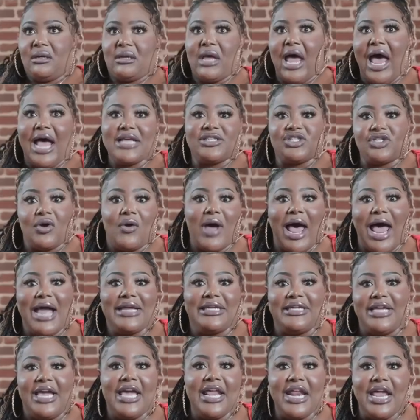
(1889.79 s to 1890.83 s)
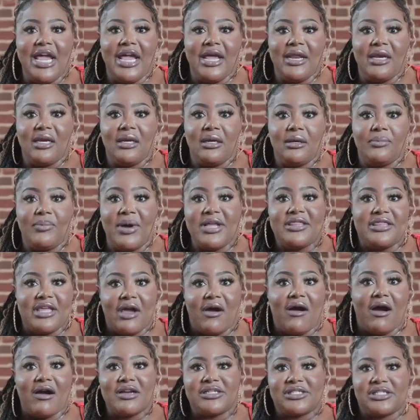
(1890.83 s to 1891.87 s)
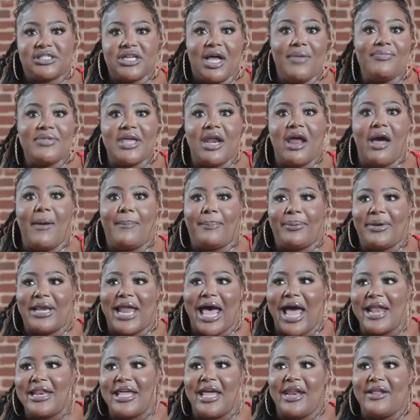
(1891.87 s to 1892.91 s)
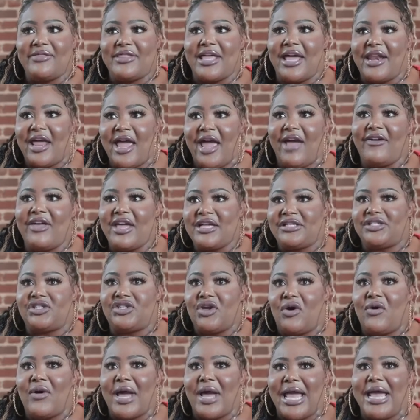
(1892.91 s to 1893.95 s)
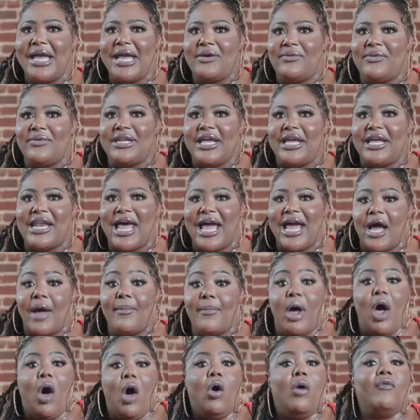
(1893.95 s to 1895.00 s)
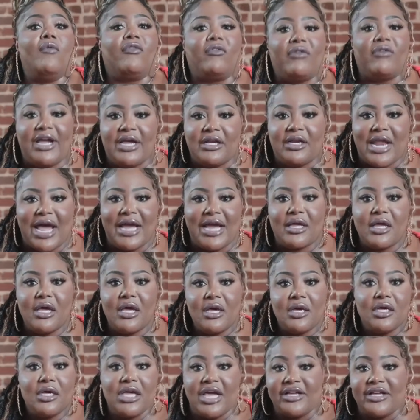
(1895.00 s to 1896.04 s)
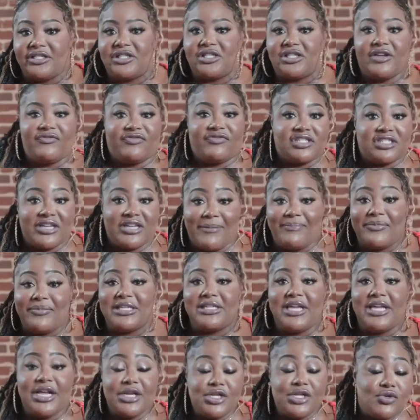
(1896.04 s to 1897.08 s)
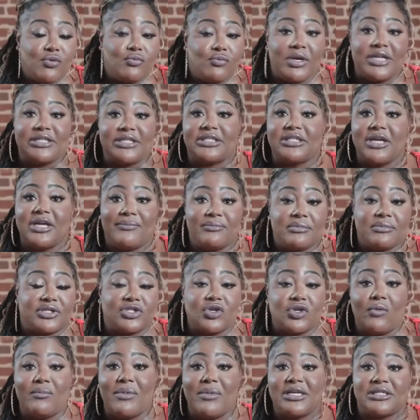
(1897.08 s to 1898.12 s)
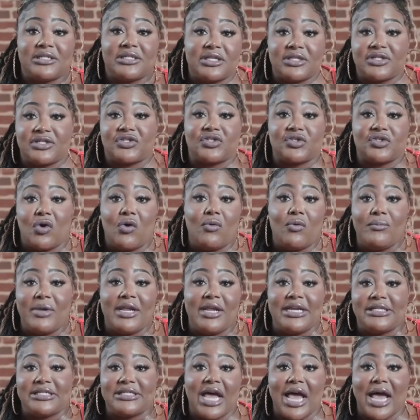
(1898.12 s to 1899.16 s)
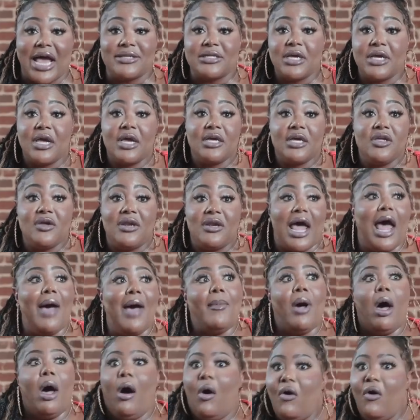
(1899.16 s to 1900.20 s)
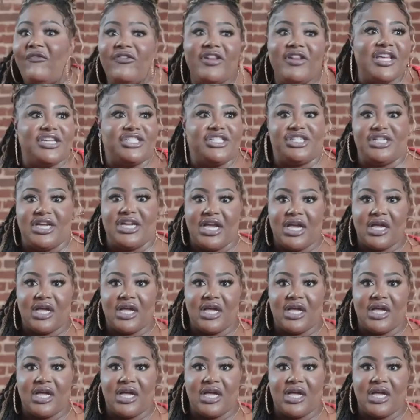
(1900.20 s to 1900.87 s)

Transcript: I, so I get it. But there are some that are plot that that ha- is so angry with that, like I'm over it. Like if something is hitting you with something so much, so many times, you know, I'm over this. Shit.